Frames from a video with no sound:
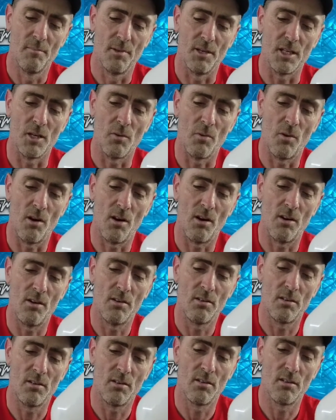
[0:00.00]
but you
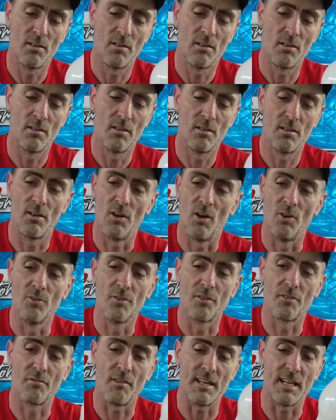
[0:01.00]
are
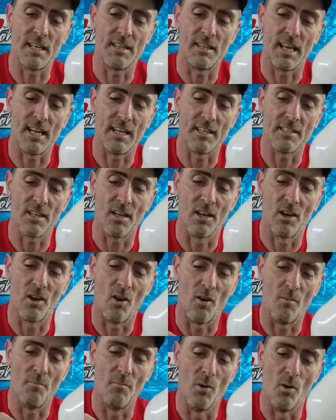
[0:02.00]
unthreading these a
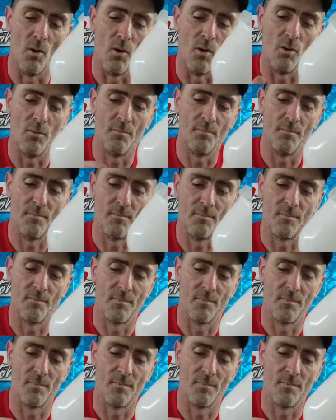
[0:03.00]
lot more